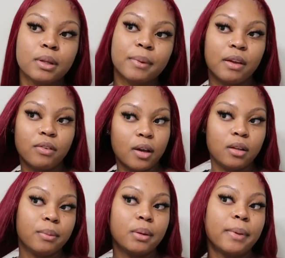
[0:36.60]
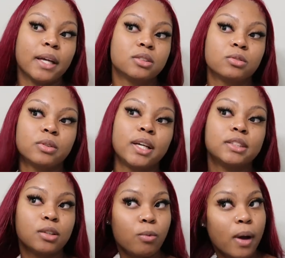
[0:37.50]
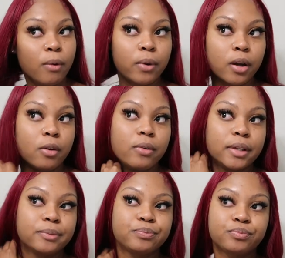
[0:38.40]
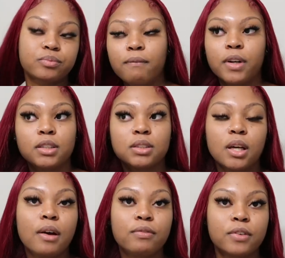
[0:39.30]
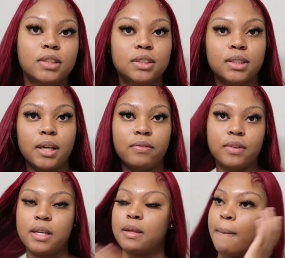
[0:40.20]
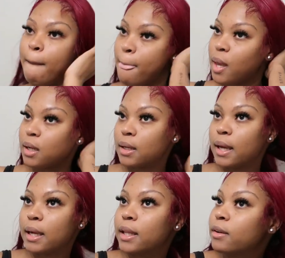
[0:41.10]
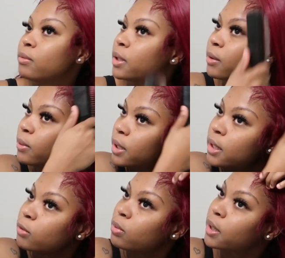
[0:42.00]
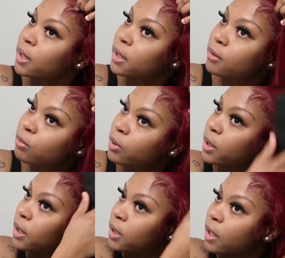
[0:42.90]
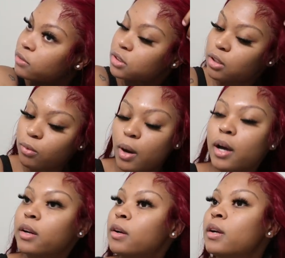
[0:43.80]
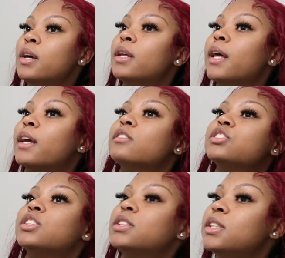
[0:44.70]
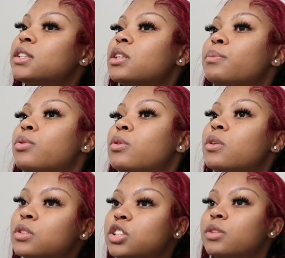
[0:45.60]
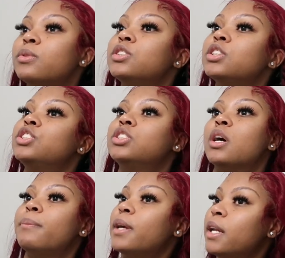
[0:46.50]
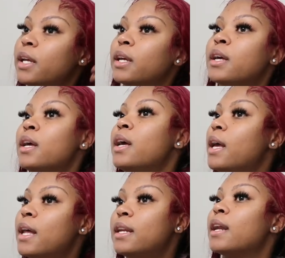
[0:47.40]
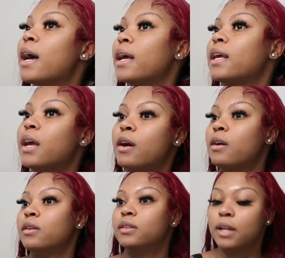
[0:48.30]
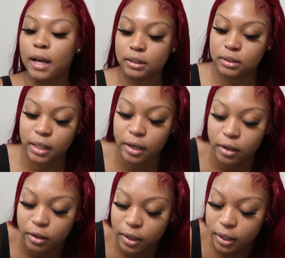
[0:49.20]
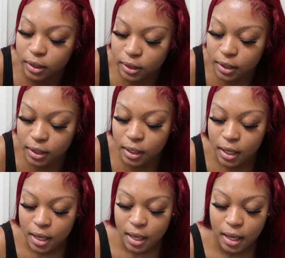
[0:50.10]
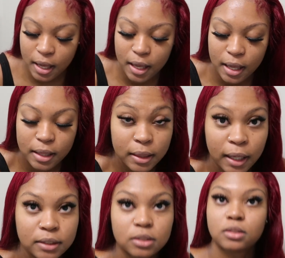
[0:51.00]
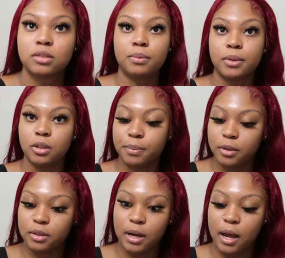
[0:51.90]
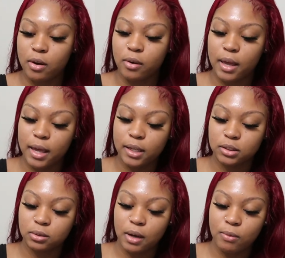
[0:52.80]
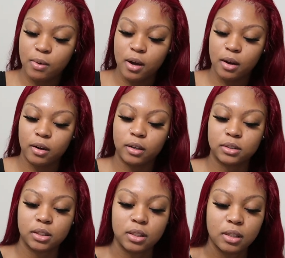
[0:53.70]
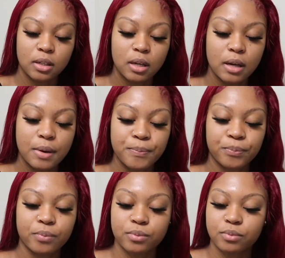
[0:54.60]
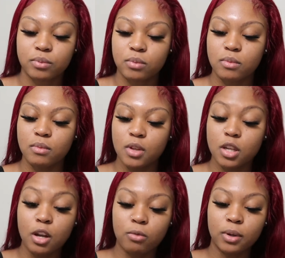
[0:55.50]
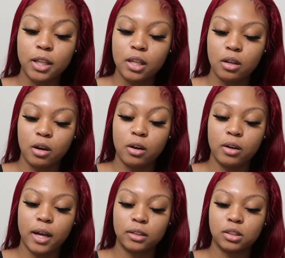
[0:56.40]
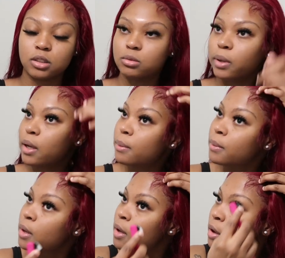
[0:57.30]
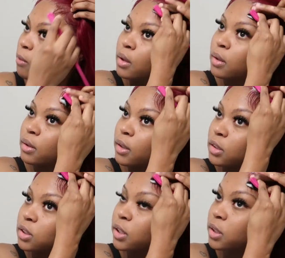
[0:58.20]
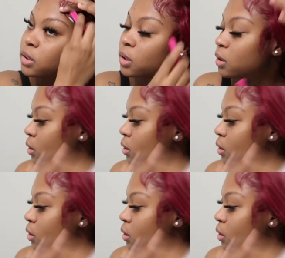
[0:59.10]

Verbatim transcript: Let me give y'all a little bit of backstory as to why we're going. First off, for safety, Nyielle really, really, really, really loves the water. Like if she sees a pool, she will just jump in it and not care, not scared or anything. And that's super duper not okay. So I want her to, um, you know, really learn how to swim. There she is.